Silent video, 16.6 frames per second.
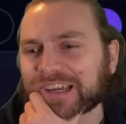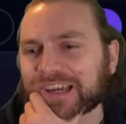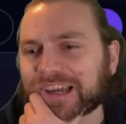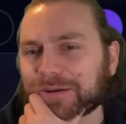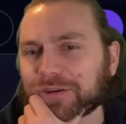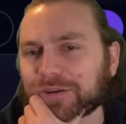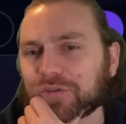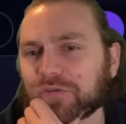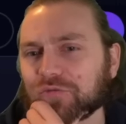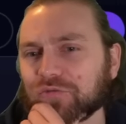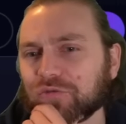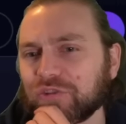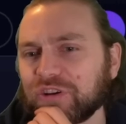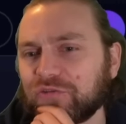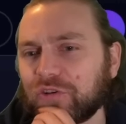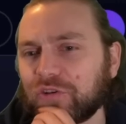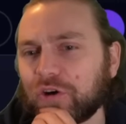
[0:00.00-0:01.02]
I'm going to
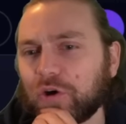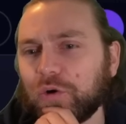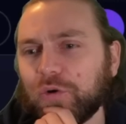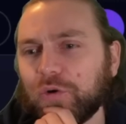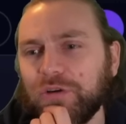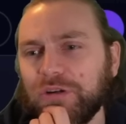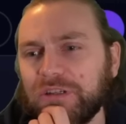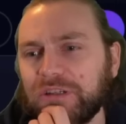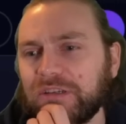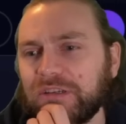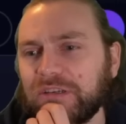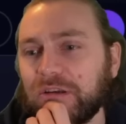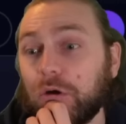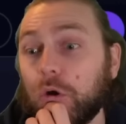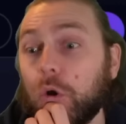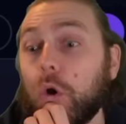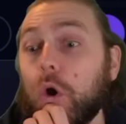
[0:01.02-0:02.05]
re-roll
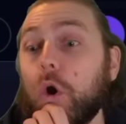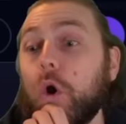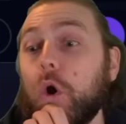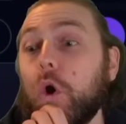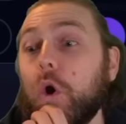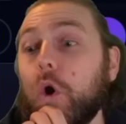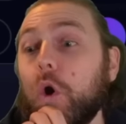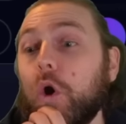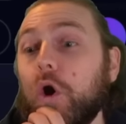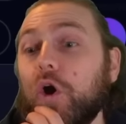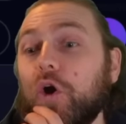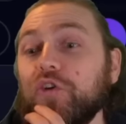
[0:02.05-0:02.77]
Oh,